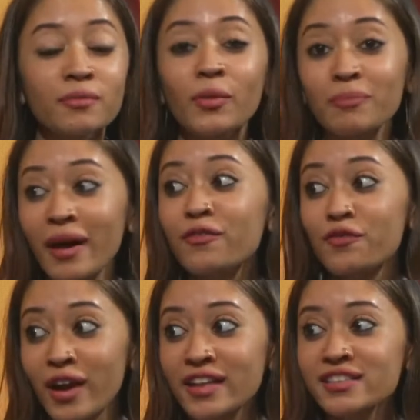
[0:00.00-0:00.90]
When my
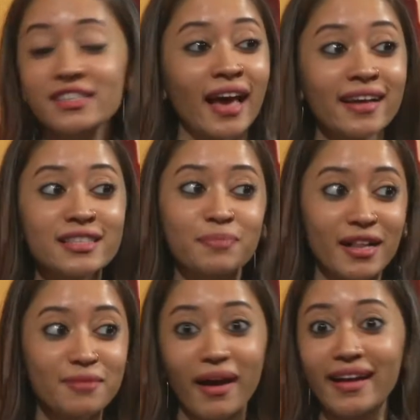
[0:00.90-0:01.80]
friends can't
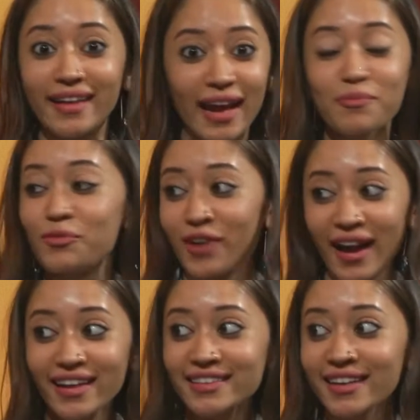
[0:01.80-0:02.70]
spell my name
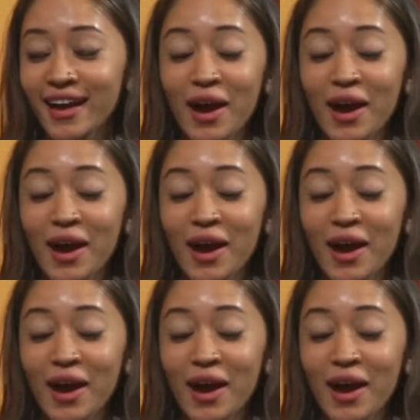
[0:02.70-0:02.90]
right,